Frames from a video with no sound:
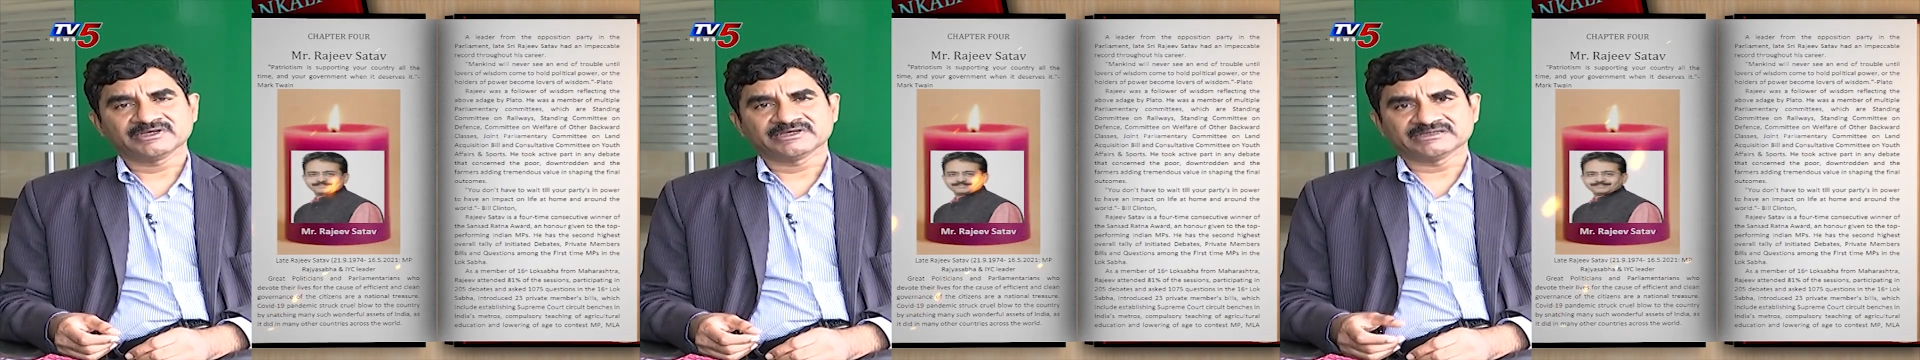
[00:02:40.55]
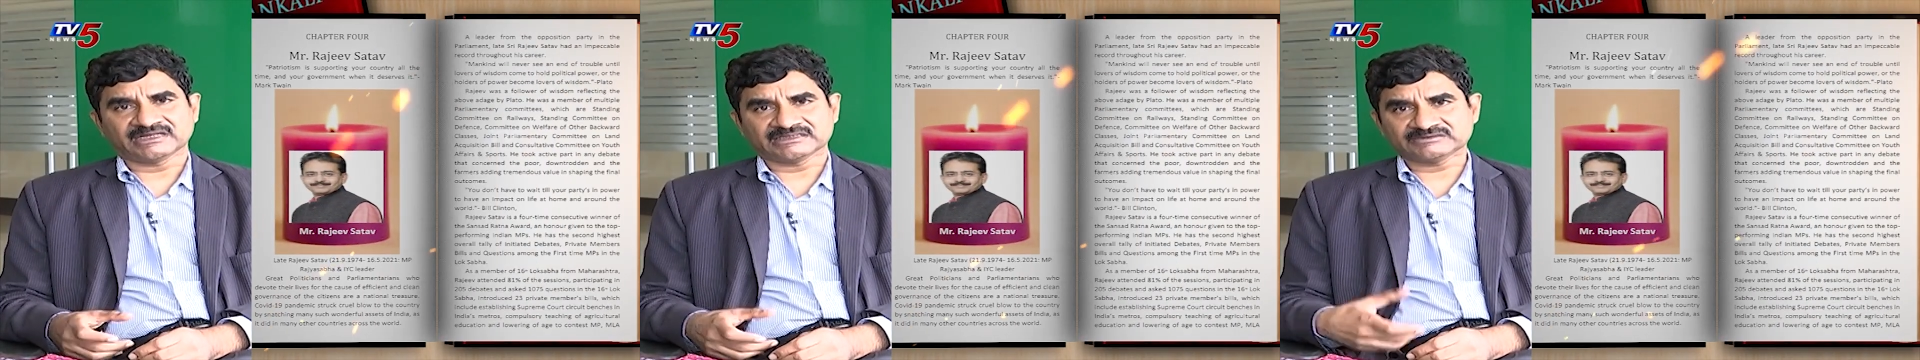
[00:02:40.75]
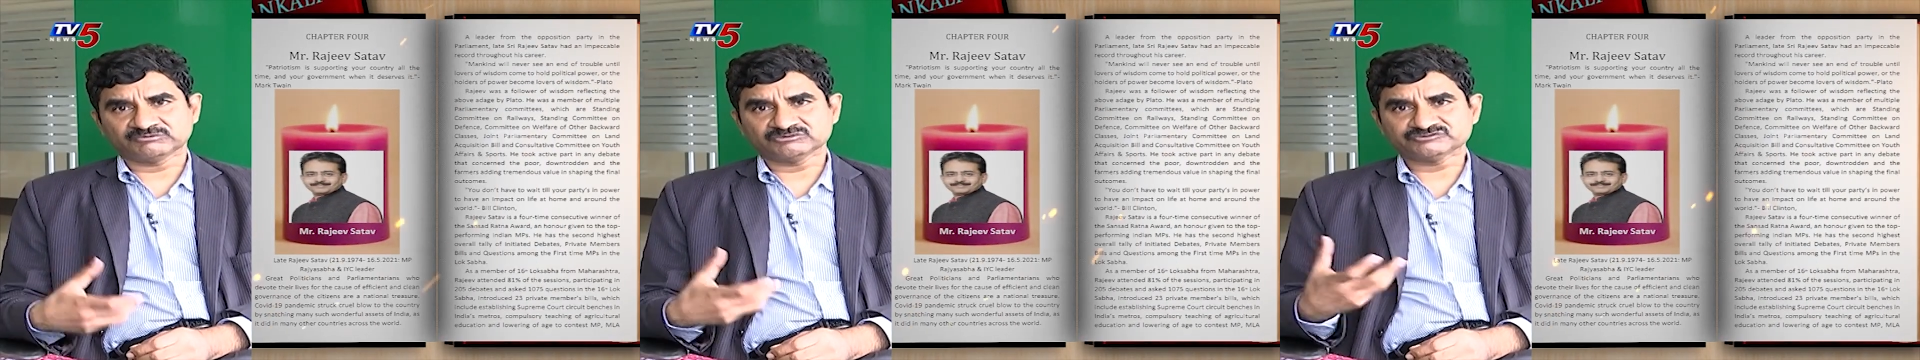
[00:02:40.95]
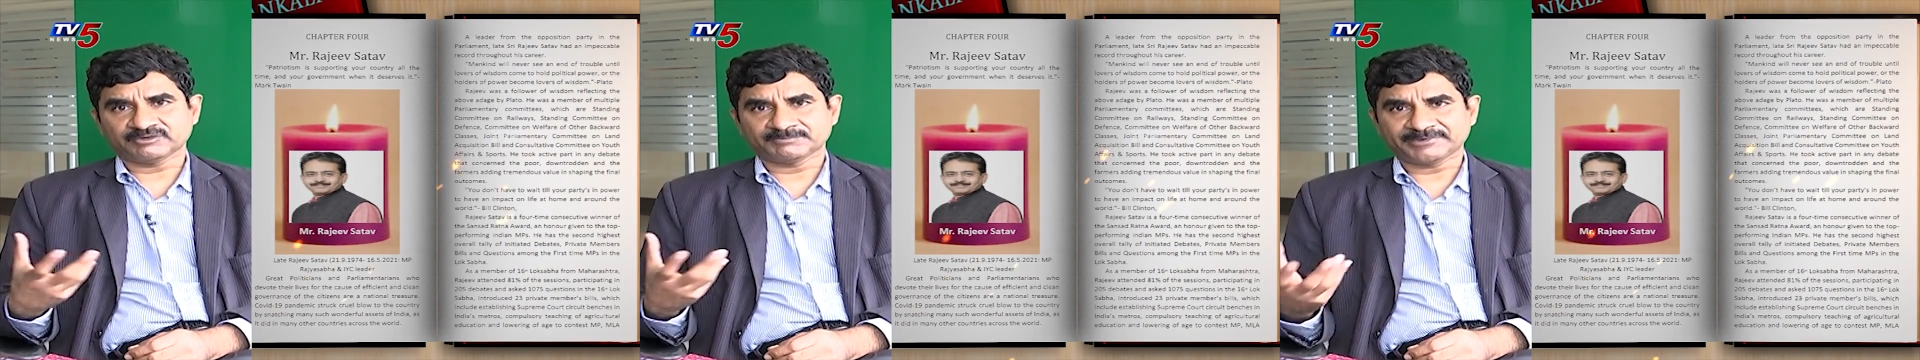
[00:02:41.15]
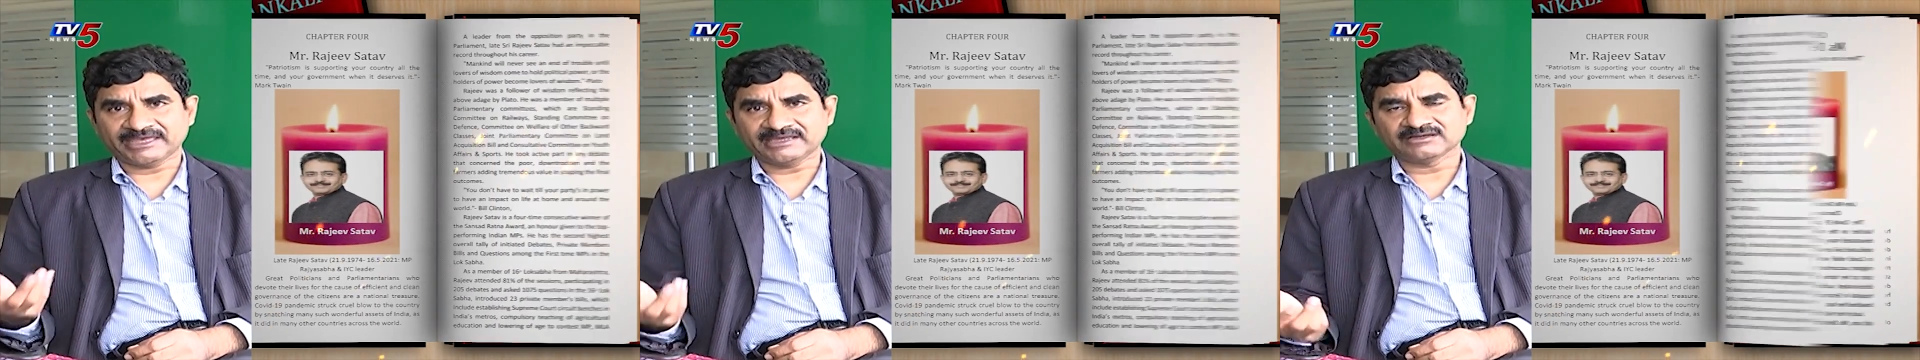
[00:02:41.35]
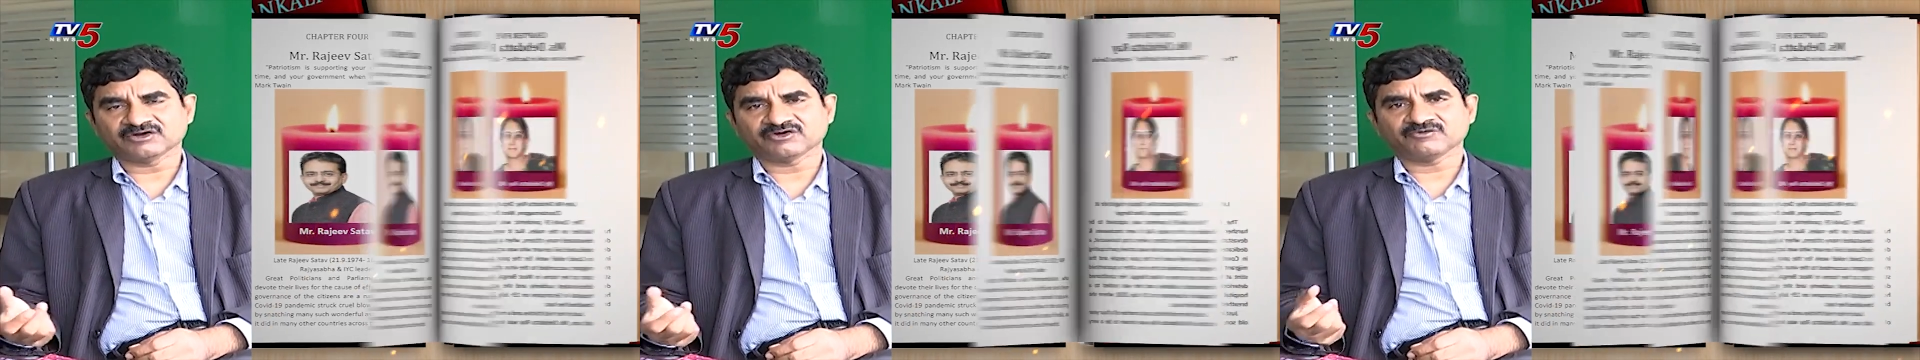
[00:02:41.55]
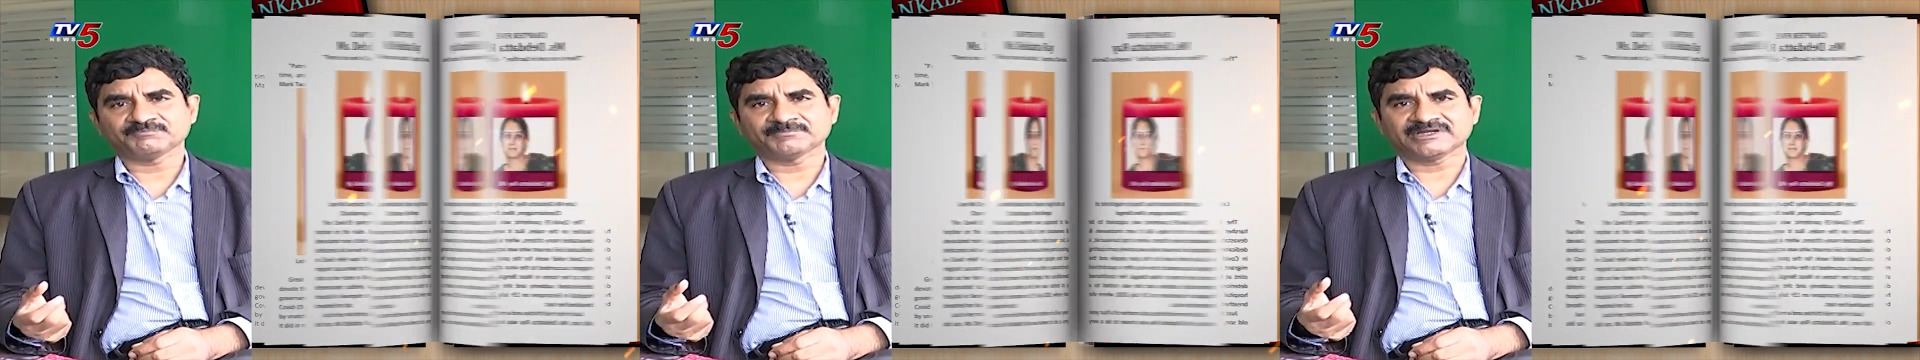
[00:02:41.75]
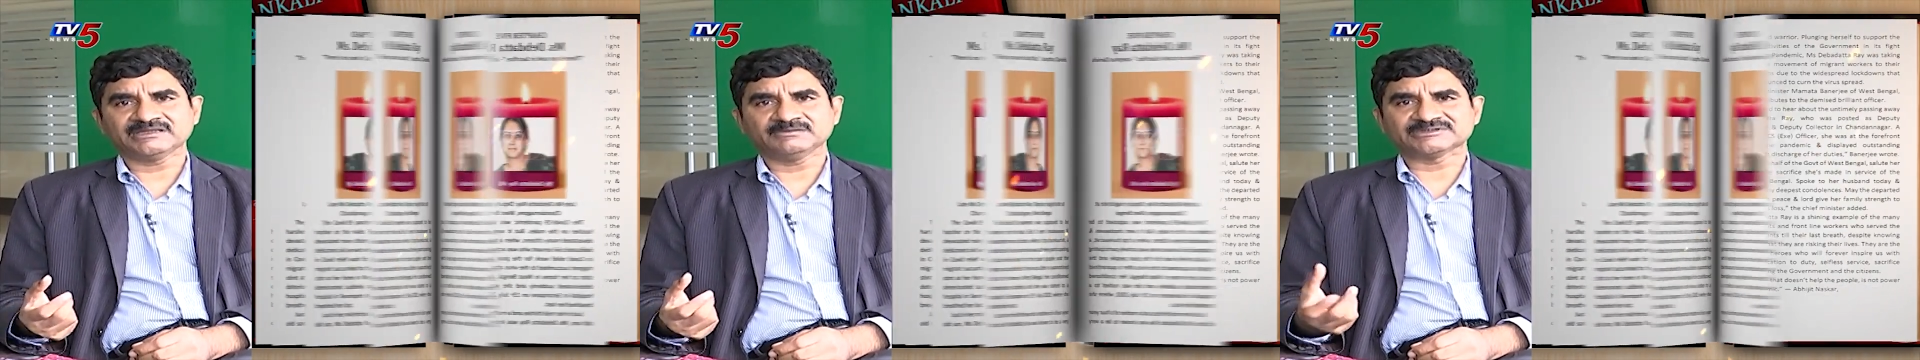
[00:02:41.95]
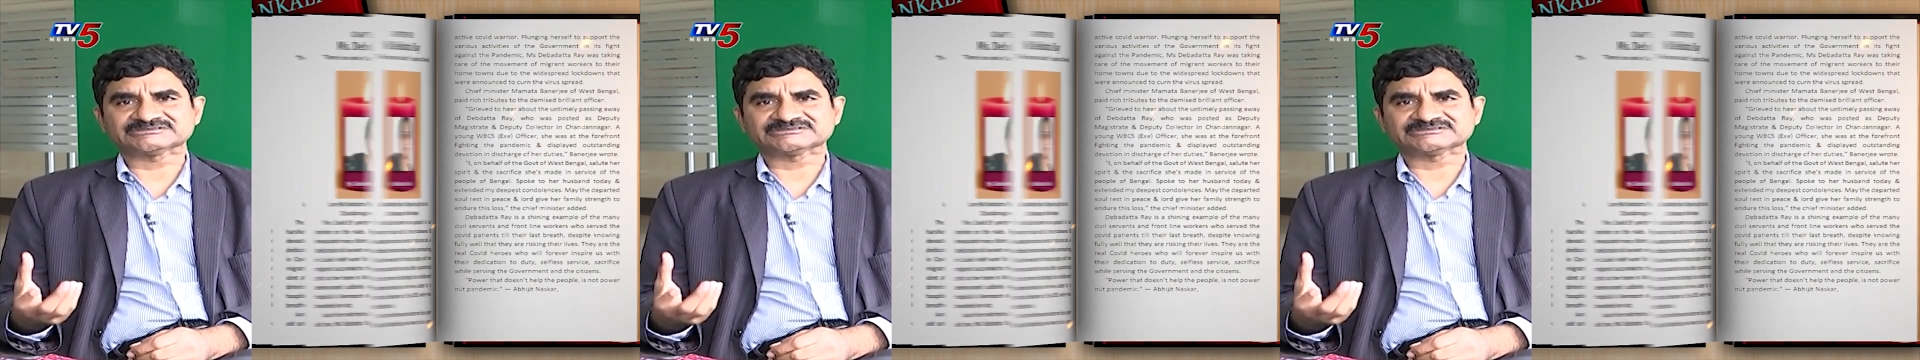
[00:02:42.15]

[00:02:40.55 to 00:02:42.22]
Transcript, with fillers: In other words, we are paying a lot of money,